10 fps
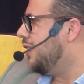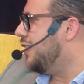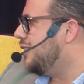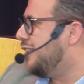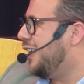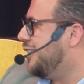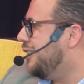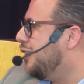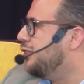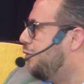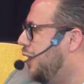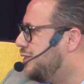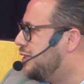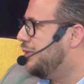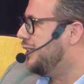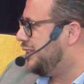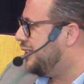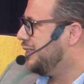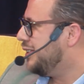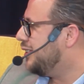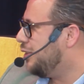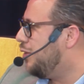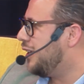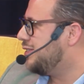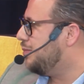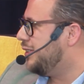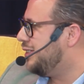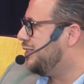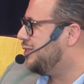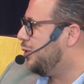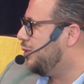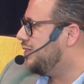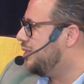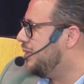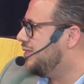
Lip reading: it's like the flexibility. The flexibility is always depends